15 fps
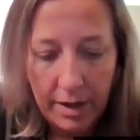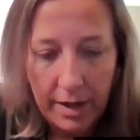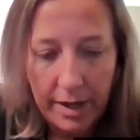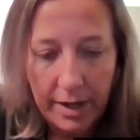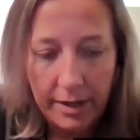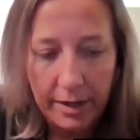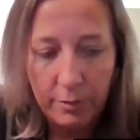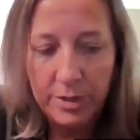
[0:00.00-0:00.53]

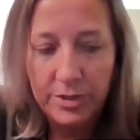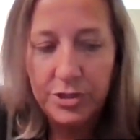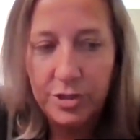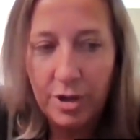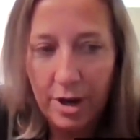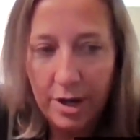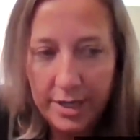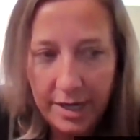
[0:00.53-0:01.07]
and it was
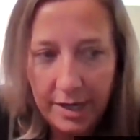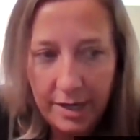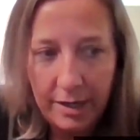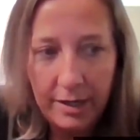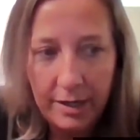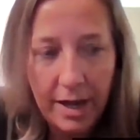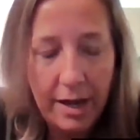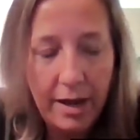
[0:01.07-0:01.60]

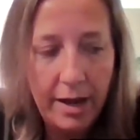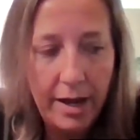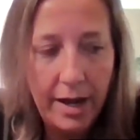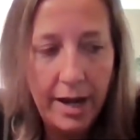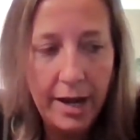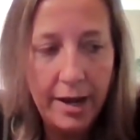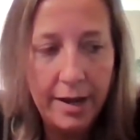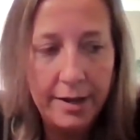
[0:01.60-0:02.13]
shocking
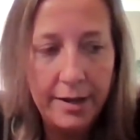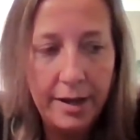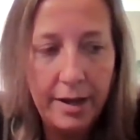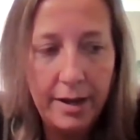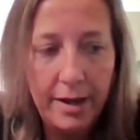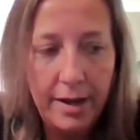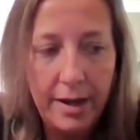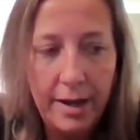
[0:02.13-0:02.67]
and
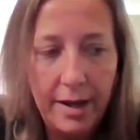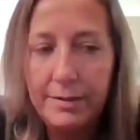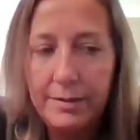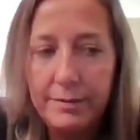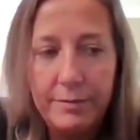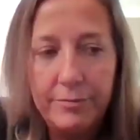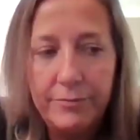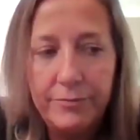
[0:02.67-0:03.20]

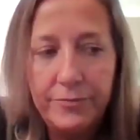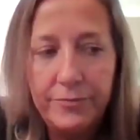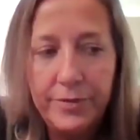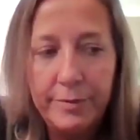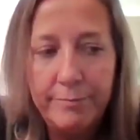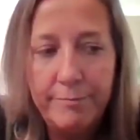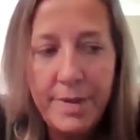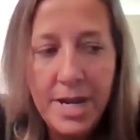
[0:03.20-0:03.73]

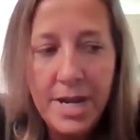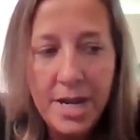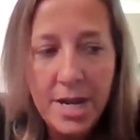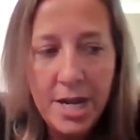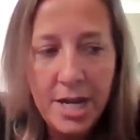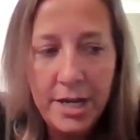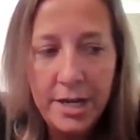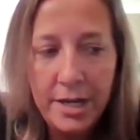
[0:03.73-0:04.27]
for
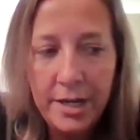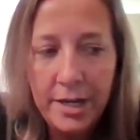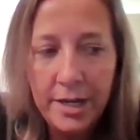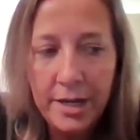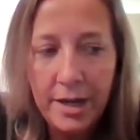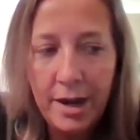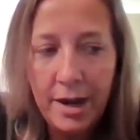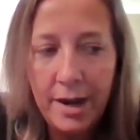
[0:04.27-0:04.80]
me,
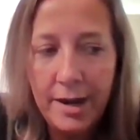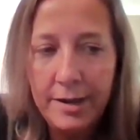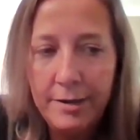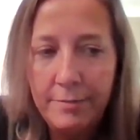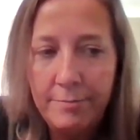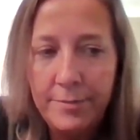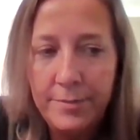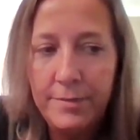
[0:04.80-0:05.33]

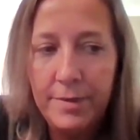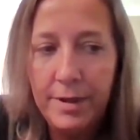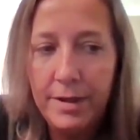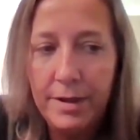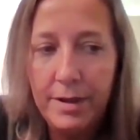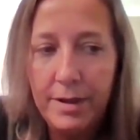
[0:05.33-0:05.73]
I'm